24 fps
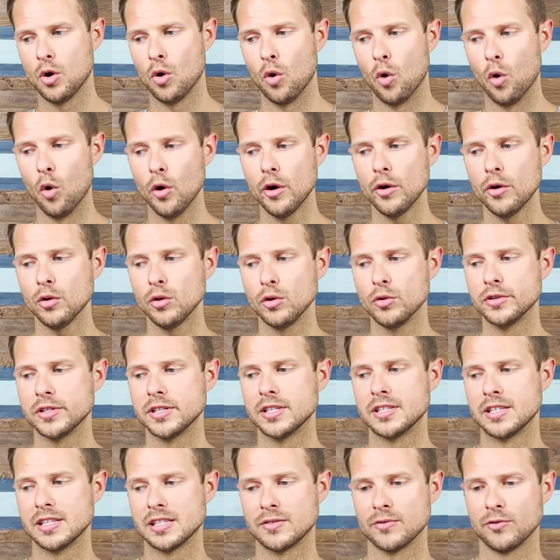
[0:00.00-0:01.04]
Oil
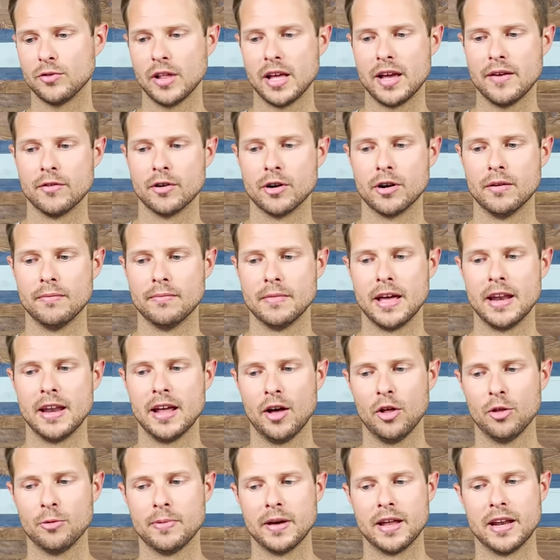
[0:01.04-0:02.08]
loses its flavor and
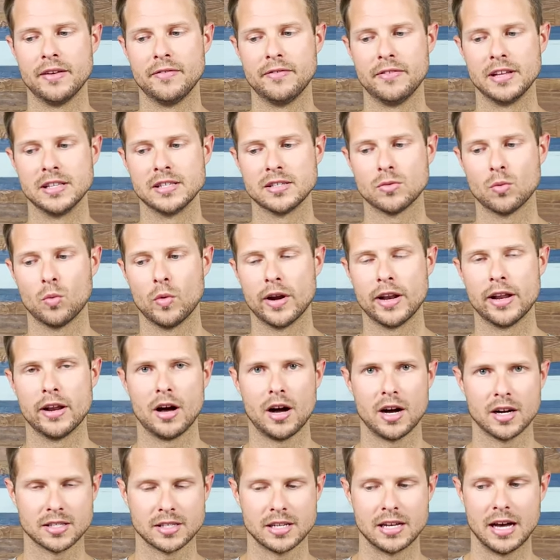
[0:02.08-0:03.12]
health benefits when it
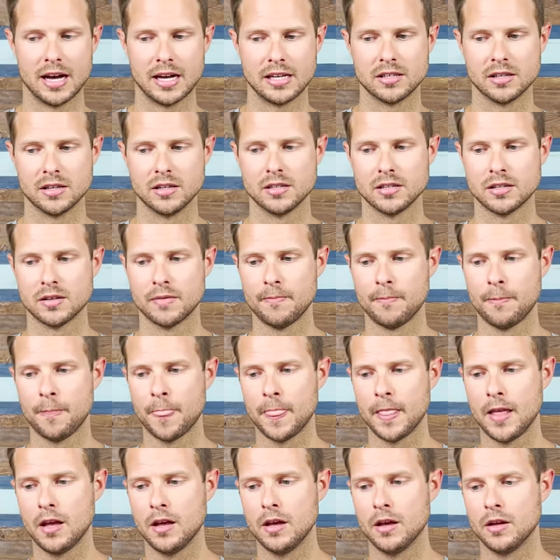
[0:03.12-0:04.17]
oxidizes.
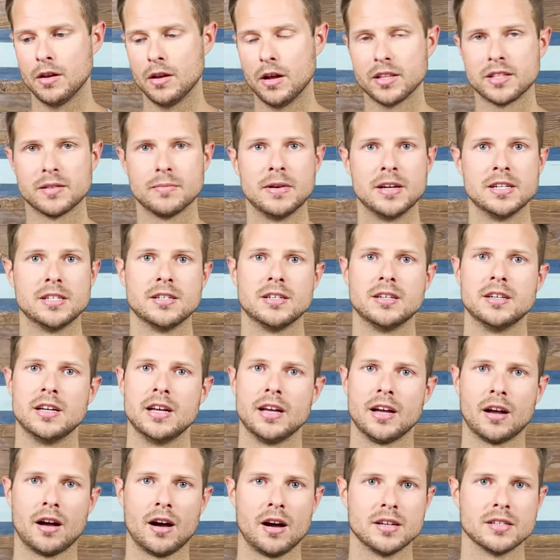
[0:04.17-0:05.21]
Not to mention,
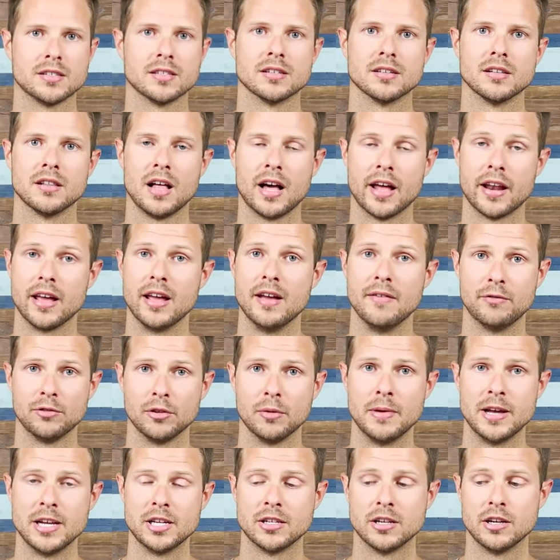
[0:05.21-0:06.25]
it causes a lot of
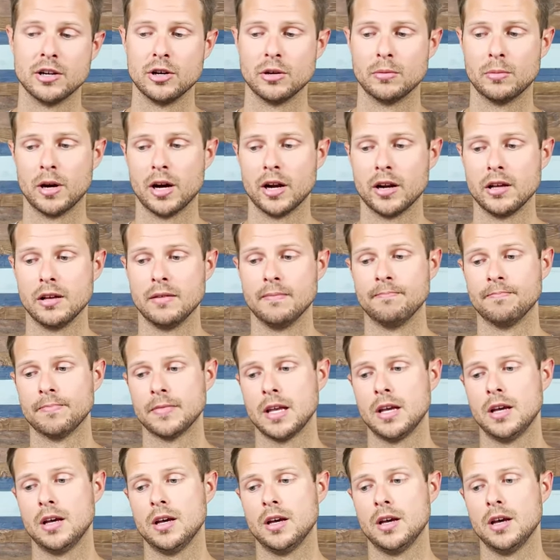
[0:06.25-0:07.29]
inflammation in your body,
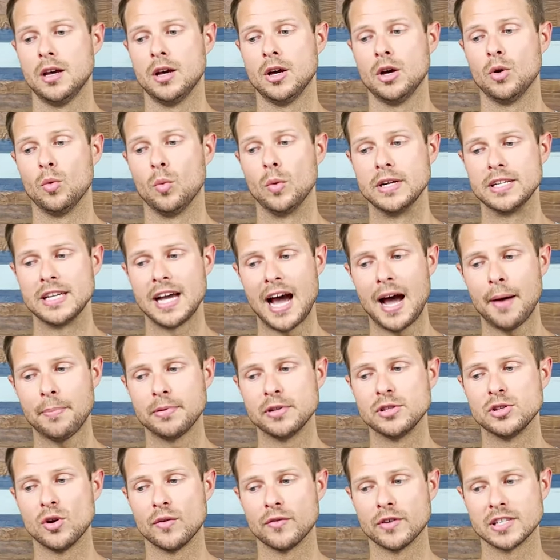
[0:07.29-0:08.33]
which
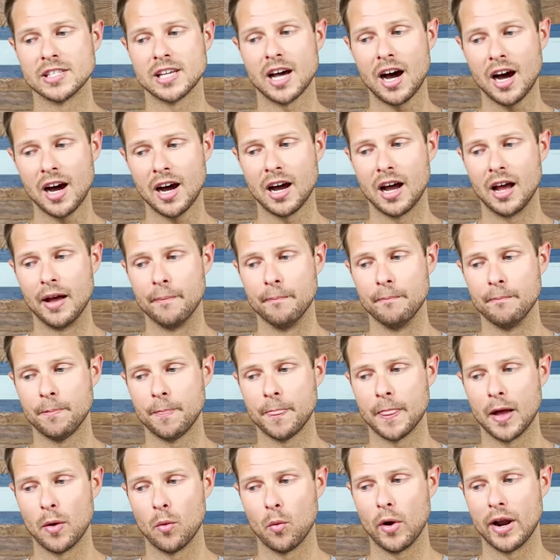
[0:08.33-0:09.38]
happens over time.
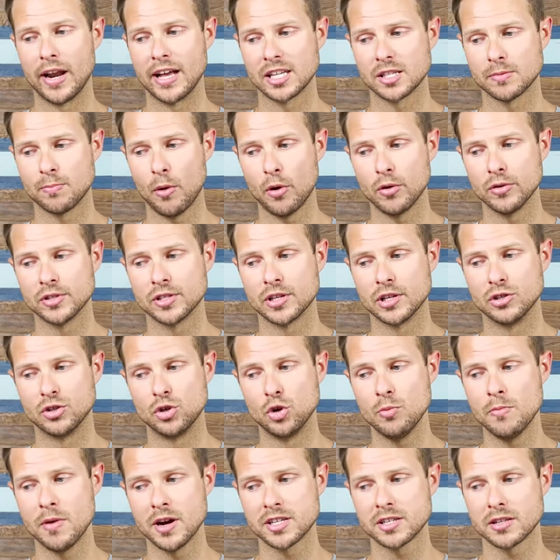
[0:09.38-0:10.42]
And when exposed to
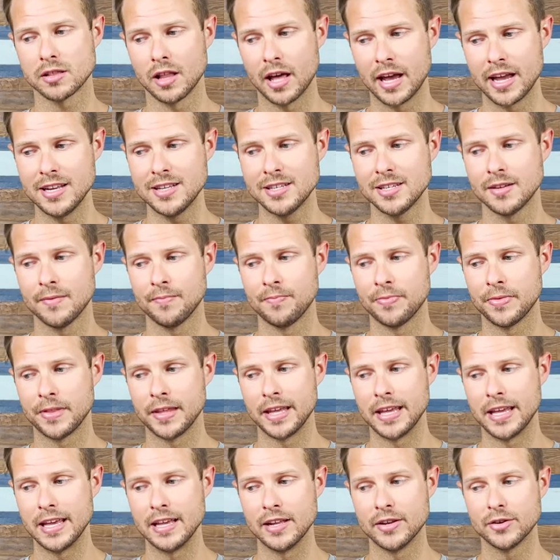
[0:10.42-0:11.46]
too much light,
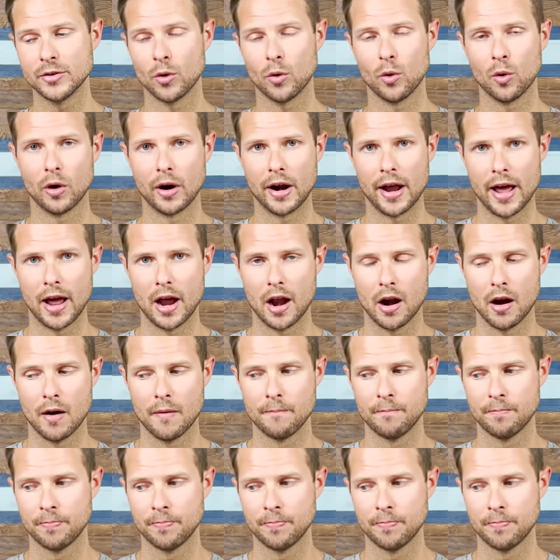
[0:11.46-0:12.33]
heat, or air.